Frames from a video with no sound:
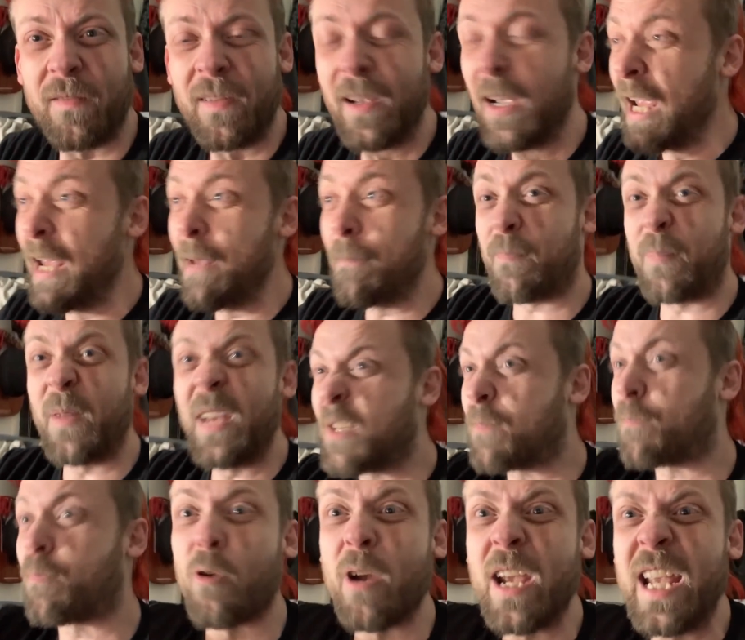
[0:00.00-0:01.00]
of it? It's
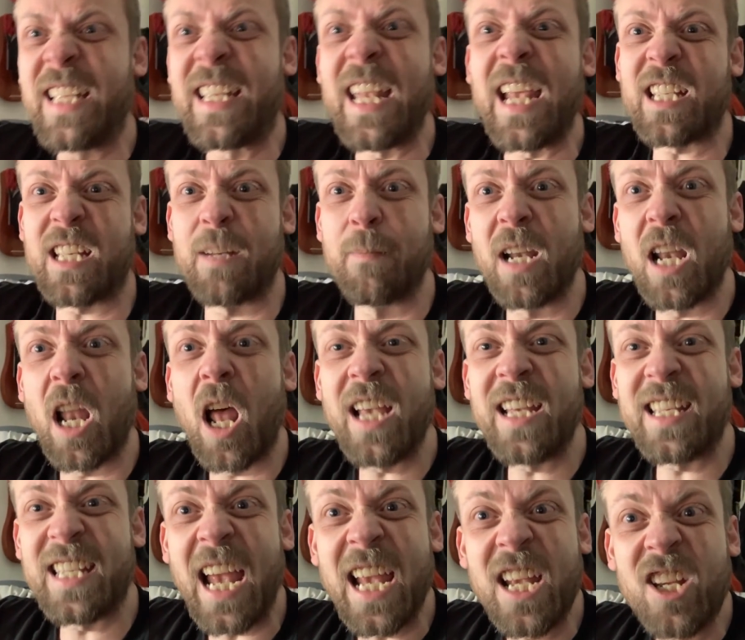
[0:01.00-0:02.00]

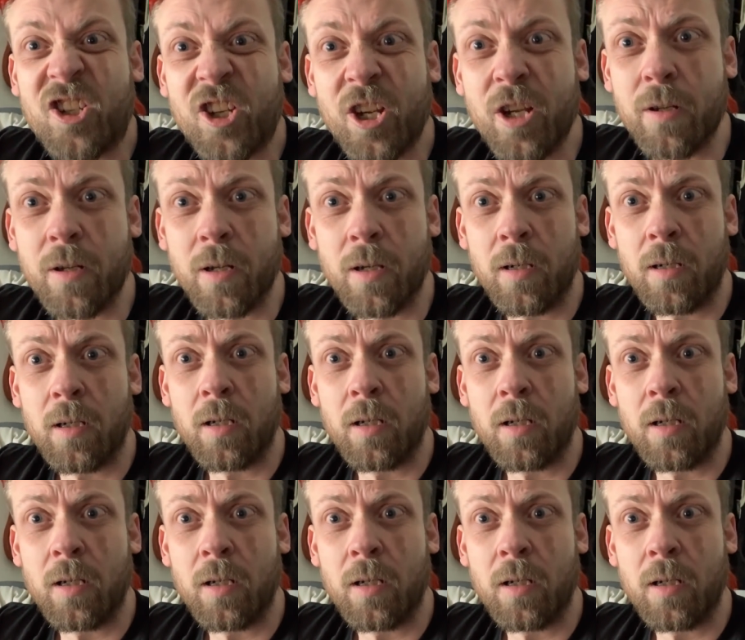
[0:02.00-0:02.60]
pre-decimalization.